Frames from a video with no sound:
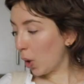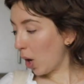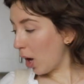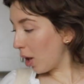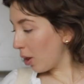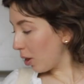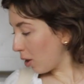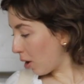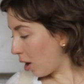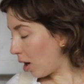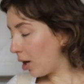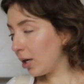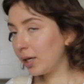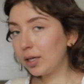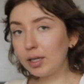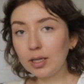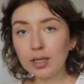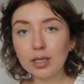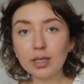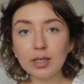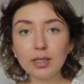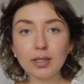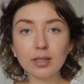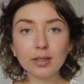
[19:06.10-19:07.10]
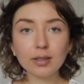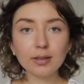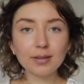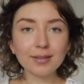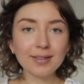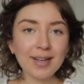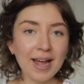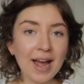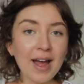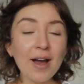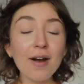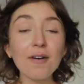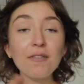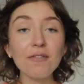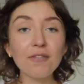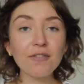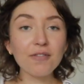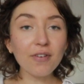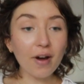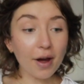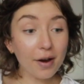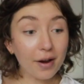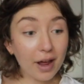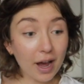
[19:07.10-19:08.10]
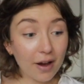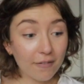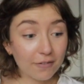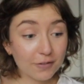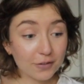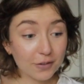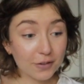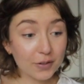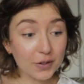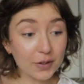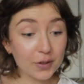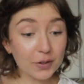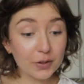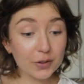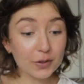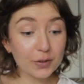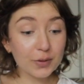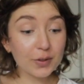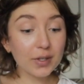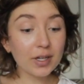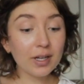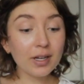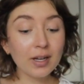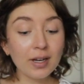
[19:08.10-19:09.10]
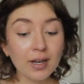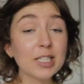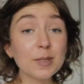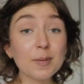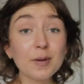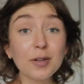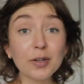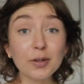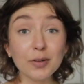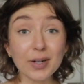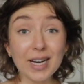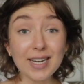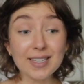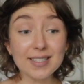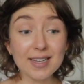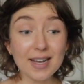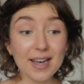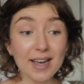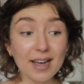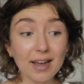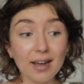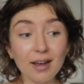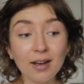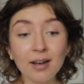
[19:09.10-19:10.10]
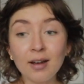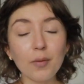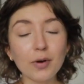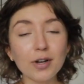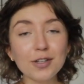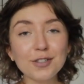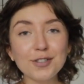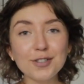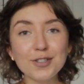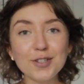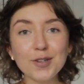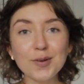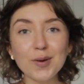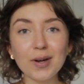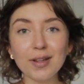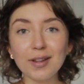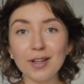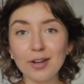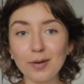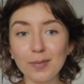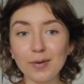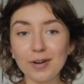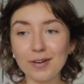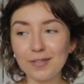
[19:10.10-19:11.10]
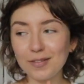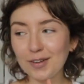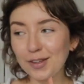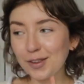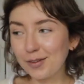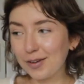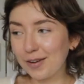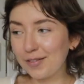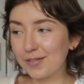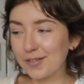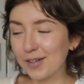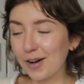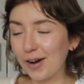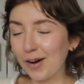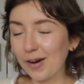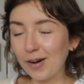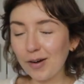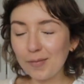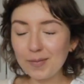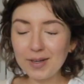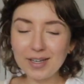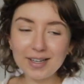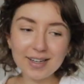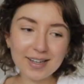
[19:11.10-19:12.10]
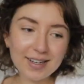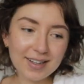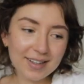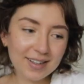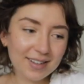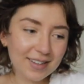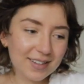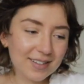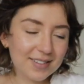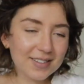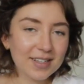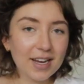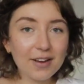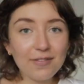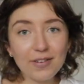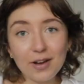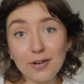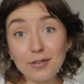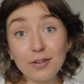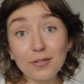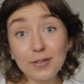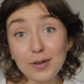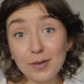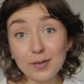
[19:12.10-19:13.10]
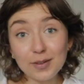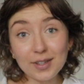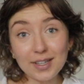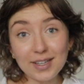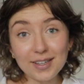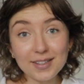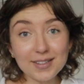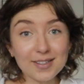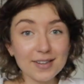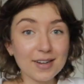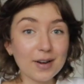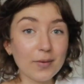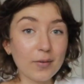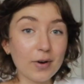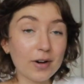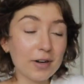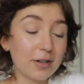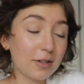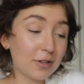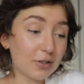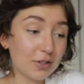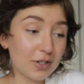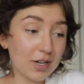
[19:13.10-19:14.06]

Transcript: a long, fun afternoon. It's been a great day. I wanted to do a little bit of a thrift haul because I found a few things that I wanted to